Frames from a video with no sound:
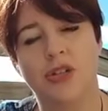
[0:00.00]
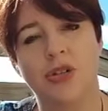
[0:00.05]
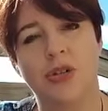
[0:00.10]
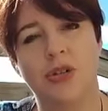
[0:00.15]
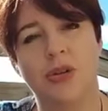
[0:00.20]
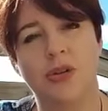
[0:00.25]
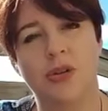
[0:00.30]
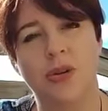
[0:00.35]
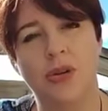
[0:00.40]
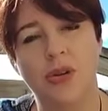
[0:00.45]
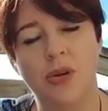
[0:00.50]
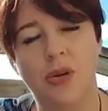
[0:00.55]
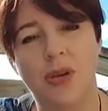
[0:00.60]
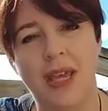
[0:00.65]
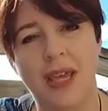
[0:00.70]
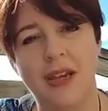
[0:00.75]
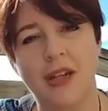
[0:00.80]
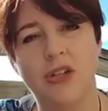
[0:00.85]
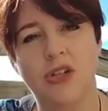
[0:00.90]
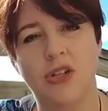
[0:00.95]
to look
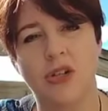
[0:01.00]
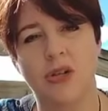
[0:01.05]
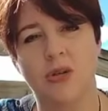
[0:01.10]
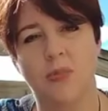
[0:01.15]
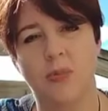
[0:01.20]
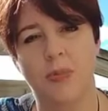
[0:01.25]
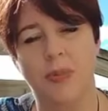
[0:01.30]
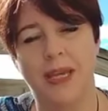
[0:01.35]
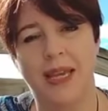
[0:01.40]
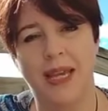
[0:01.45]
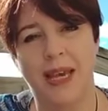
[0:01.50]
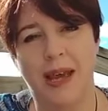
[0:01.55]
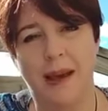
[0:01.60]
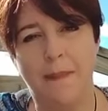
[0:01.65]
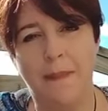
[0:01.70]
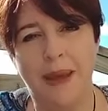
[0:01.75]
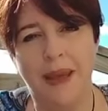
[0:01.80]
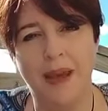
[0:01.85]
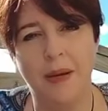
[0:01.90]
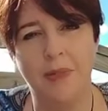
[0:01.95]
into
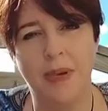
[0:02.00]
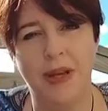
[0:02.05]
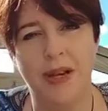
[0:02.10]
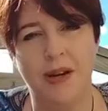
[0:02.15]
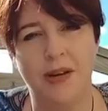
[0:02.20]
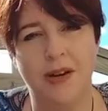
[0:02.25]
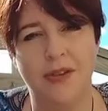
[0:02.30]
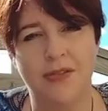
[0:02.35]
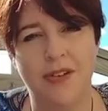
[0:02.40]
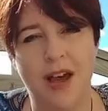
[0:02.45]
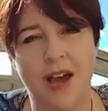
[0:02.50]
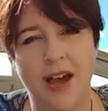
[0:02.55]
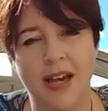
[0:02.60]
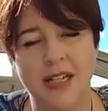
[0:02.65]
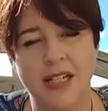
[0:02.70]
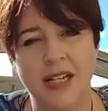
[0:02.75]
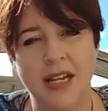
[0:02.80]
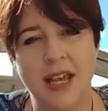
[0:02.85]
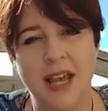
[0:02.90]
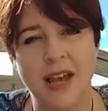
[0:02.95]
becoming a Pillar of
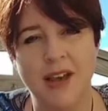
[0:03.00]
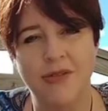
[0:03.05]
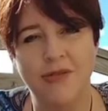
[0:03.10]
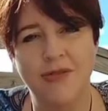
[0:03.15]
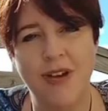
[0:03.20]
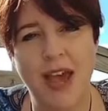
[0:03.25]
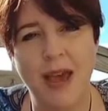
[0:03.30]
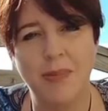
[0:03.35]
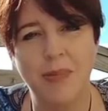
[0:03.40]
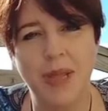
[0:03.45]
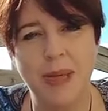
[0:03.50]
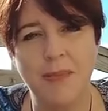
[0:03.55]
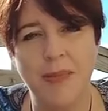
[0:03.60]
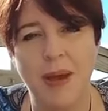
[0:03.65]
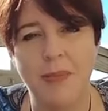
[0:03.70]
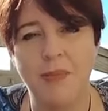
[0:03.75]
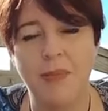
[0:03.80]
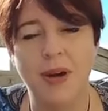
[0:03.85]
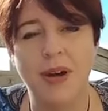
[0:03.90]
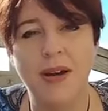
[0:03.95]
Light family
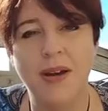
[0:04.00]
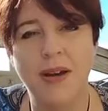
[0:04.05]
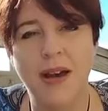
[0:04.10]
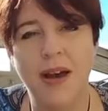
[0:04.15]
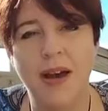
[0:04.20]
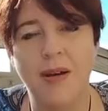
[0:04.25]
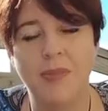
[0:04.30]
member,